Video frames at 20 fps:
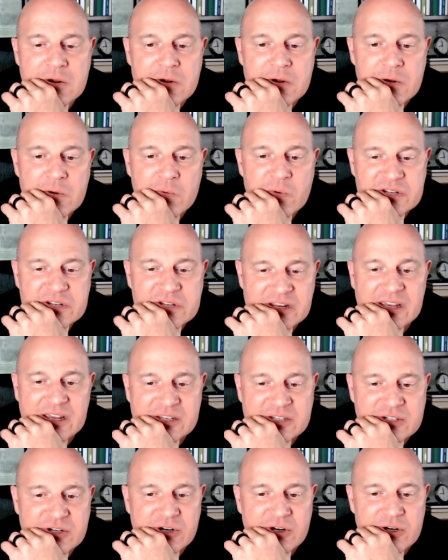Which
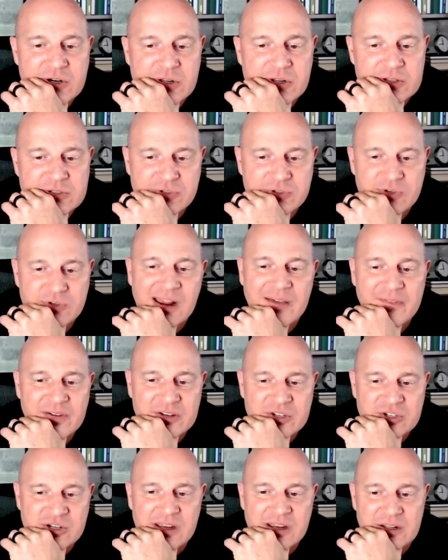external
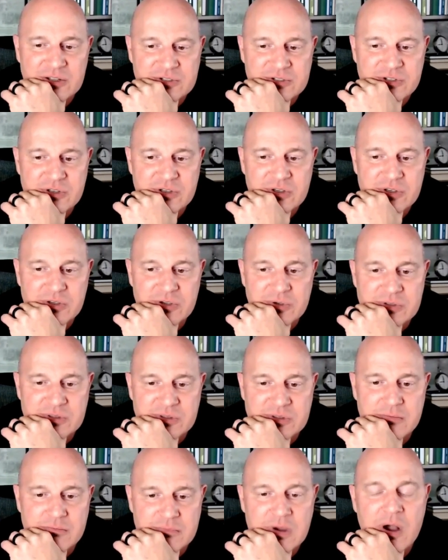traffic channel do you use
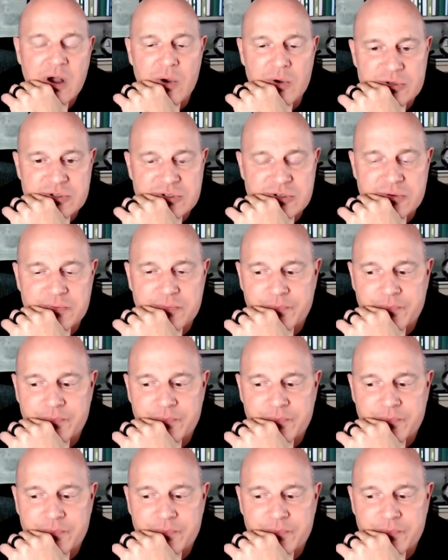the most?